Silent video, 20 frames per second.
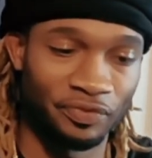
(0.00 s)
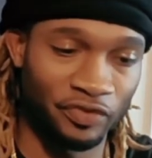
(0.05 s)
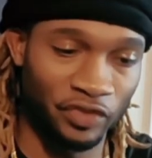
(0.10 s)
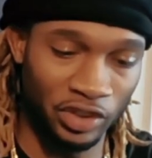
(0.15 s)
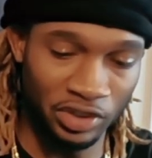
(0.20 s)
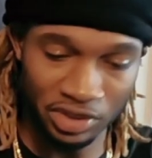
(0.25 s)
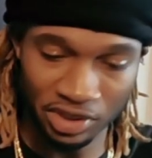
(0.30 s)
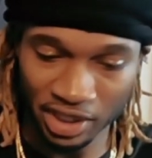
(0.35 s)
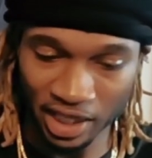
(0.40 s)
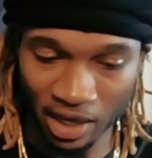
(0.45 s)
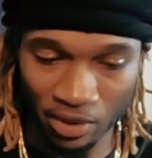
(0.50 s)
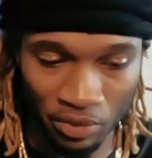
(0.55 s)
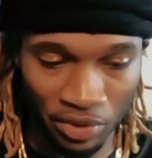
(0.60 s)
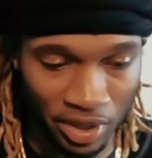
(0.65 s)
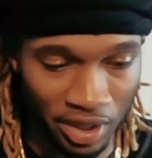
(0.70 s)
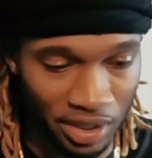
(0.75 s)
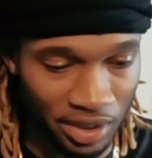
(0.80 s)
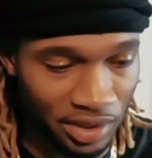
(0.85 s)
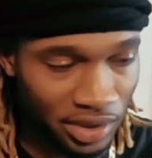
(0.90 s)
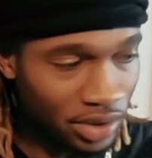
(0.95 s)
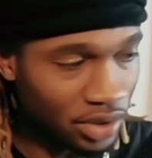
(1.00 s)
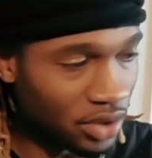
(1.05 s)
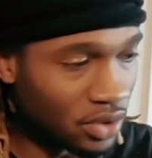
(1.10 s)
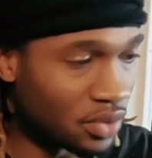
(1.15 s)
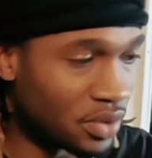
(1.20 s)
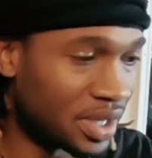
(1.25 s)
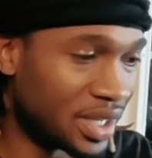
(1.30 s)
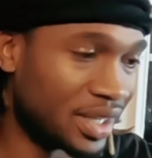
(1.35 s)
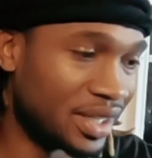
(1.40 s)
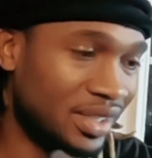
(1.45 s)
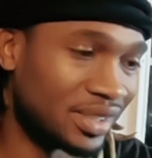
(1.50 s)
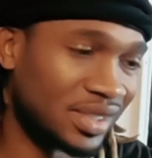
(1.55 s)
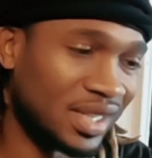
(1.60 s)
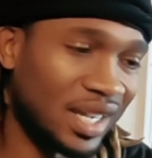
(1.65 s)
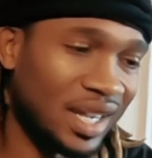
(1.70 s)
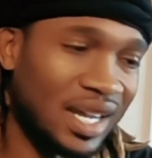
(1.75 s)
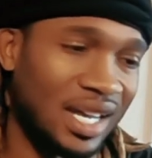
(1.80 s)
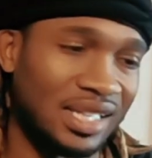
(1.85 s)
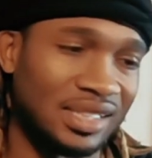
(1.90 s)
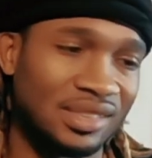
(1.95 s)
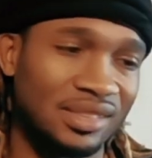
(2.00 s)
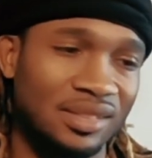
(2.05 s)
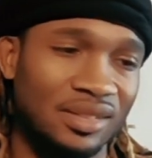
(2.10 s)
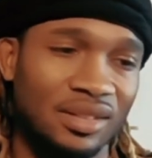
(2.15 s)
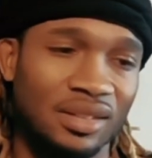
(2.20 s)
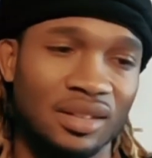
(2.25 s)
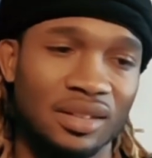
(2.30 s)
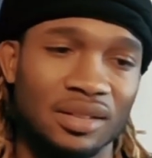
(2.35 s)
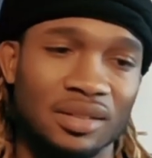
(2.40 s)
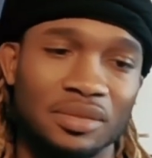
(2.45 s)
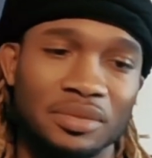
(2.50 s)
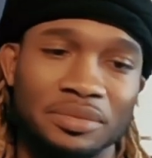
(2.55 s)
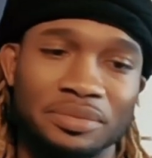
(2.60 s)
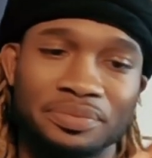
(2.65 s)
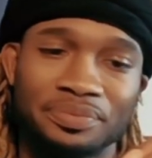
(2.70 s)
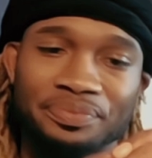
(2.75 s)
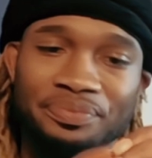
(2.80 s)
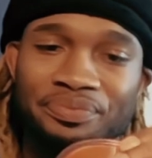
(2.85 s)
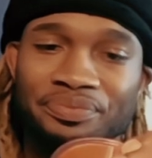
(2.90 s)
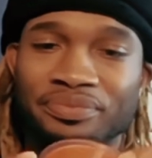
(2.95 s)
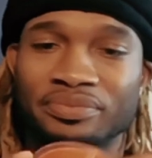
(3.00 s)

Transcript: First thing we're gonna do is I got some